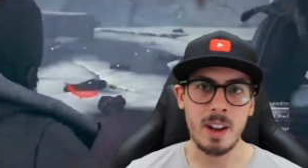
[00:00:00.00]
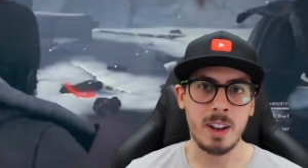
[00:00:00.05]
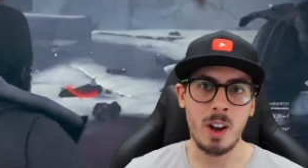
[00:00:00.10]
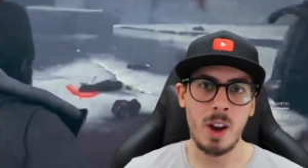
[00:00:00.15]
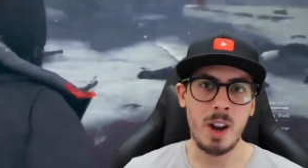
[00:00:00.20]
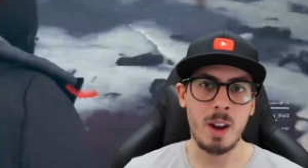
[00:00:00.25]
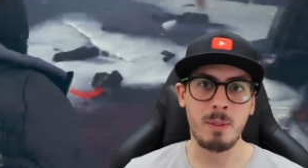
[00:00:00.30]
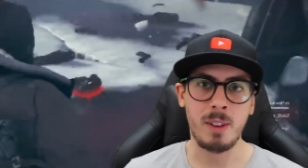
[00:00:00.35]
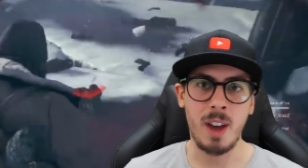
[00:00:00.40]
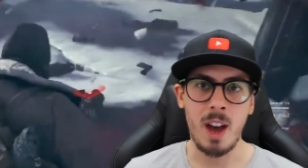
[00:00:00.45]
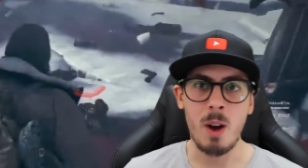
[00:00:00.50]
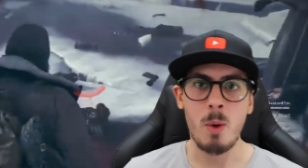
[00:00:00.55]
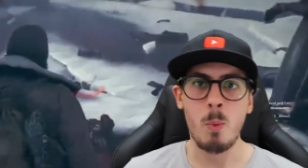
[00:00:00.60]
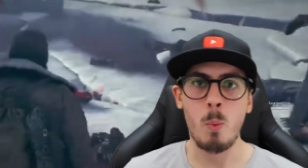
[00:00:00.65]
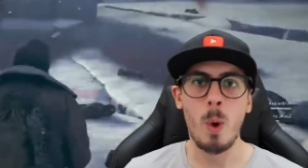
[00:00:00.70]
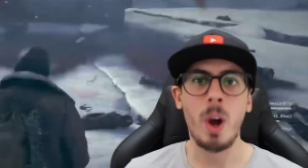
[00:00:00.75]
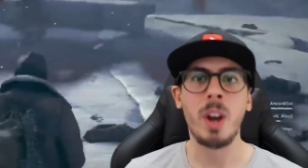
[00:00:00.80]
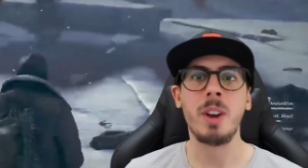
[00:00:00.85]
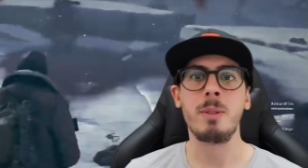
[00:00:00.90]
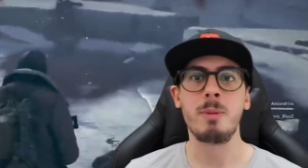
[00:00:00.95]
and I kind of get
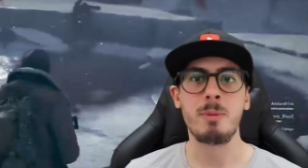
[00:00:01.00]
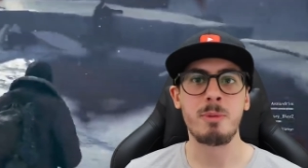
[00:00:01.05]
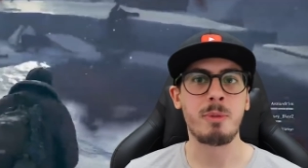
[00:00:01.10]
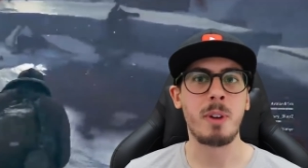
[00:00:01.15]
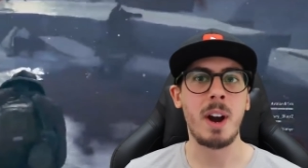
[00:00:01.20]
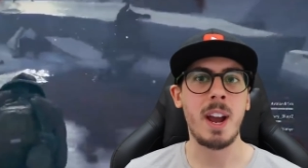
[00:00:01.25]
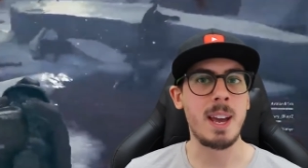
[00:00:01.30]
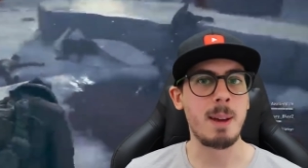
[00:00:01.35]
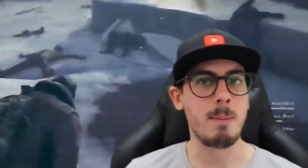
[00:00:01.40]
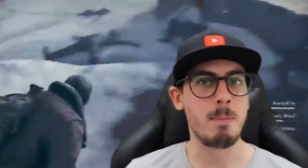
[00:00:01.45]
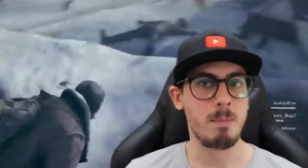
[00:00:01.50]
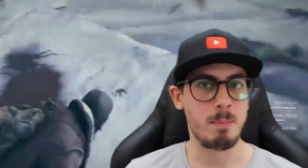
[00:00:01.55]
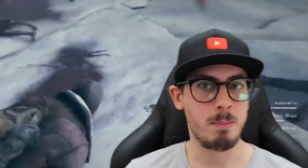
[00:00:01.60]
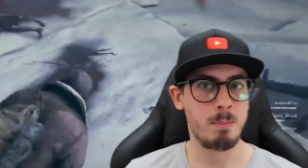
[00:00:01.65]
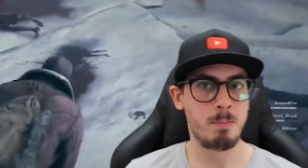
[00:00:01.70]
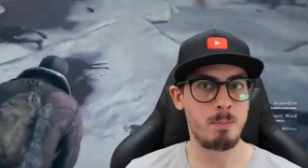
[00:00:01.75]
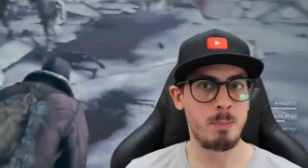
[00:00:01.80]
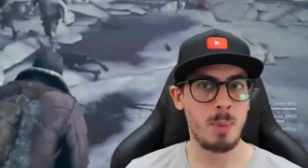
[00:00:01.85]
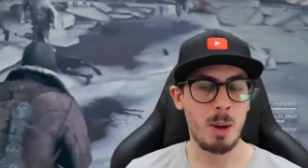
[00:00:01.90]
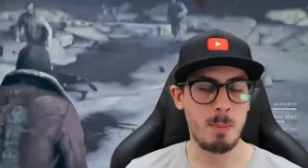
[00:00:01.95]
one
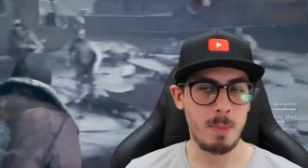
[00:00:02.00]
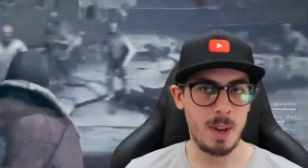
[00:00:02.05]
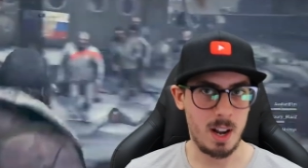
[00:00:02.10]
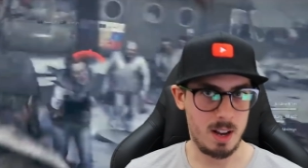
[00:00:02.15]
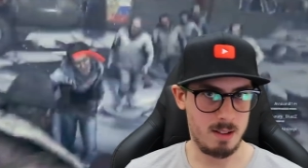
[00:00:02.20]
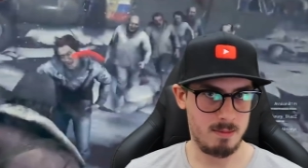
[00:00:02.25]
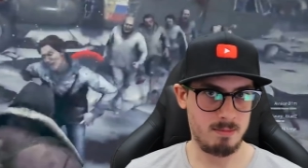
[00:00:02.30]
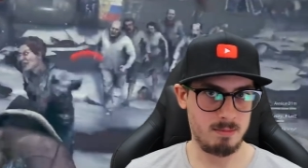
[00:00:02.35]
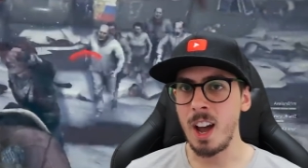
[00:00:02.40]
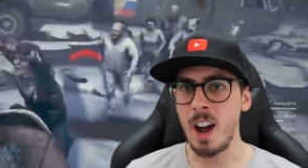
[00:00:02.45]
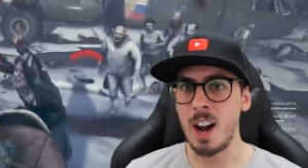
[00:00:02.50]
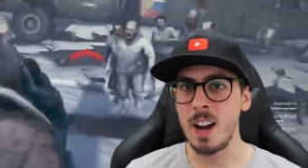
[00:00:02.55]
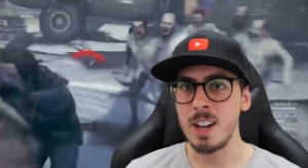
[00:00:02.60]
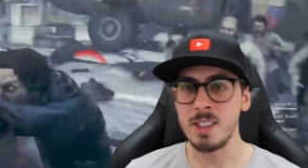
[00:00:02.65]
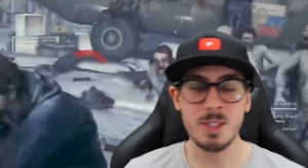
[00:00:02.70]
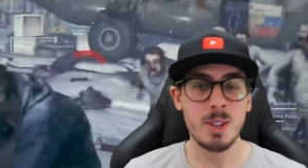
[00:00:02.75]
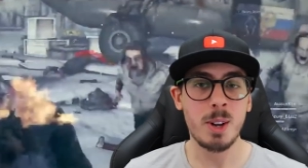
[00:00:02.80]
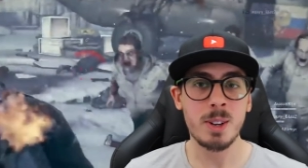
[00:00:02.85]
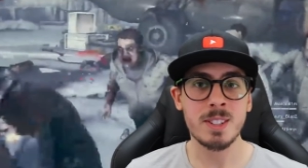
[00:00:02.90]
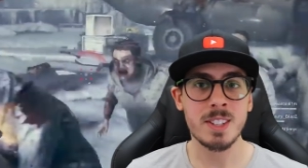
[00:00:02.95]
frame per minute. Uh,
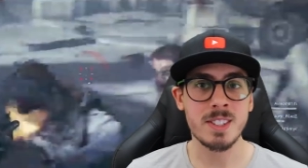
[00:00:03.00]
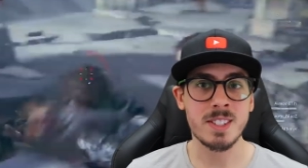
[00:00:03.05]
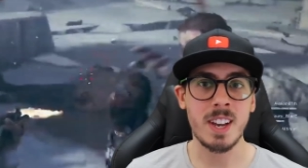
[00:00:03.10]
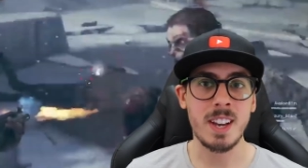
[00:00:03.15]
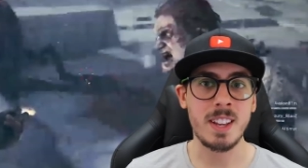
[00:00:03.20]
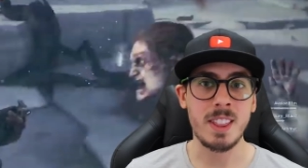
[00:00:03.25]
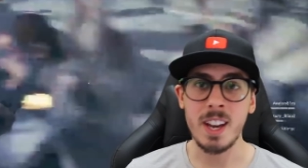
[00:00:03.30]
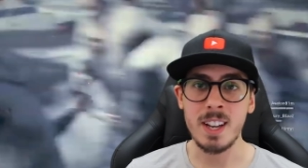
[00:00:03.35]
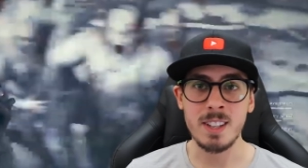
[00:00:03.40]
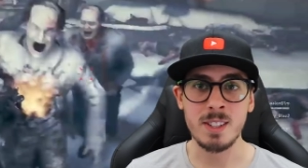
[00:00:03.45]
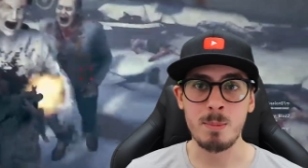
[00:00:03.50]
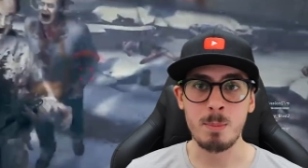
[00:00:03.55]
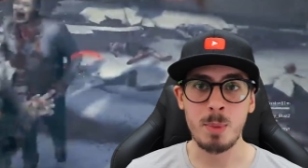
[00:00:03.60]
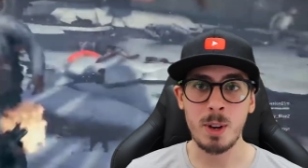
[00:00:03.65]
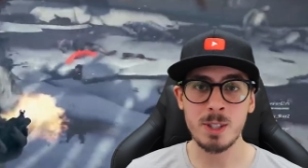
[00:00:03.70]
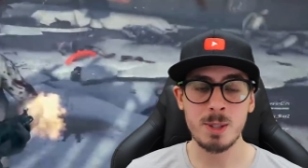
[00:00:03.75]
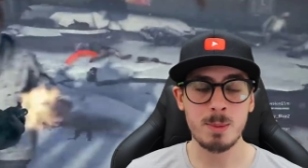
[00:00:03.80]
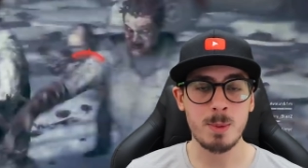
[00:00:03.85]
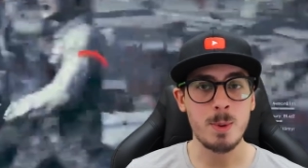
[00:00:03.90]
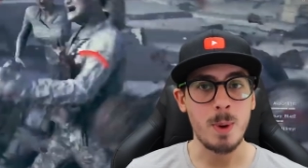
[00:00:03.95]
it's not to say that it's
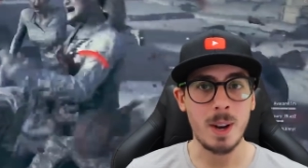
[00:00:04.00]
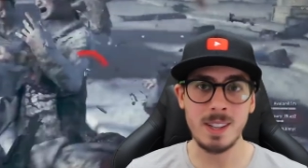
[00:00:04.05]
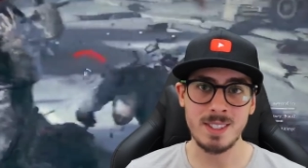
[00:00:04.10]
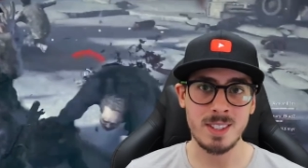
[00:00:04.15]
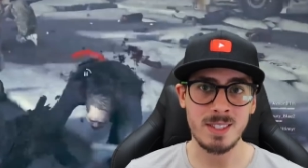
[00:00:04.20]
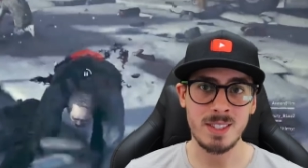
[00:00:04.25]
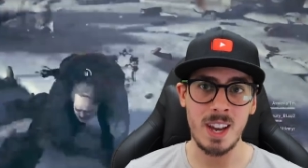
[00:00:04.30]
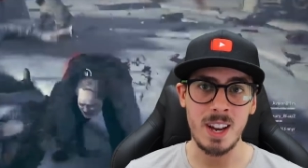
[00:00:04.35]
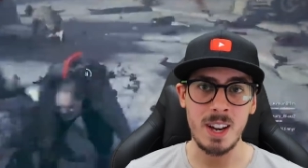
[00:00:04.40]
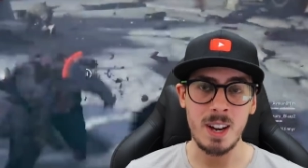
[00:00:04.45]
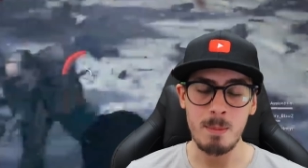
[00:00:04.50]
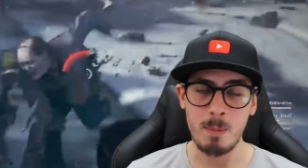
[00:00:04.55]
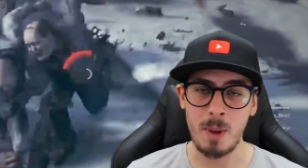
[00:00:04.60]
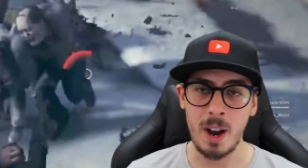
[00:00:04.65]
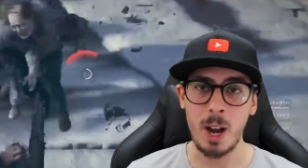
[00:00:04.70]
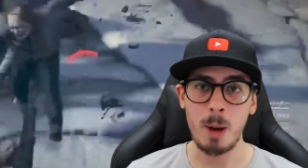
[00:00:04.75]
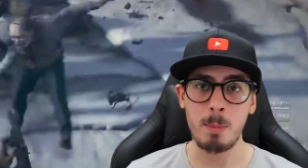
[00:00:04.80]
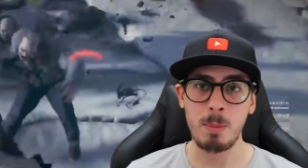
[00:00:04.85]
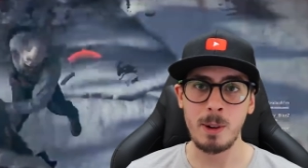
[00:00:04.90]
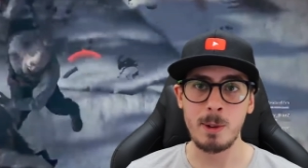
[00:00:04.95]
impossible. As I said,
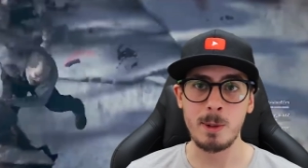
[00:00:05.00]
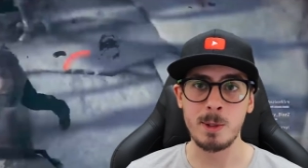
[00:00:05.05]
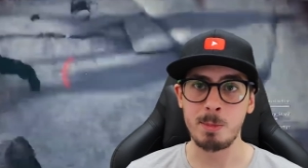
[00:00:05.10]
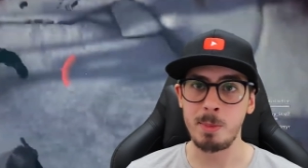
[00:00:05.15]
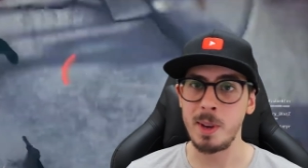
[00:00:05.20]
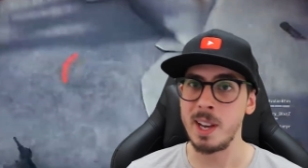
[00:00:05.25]
my upload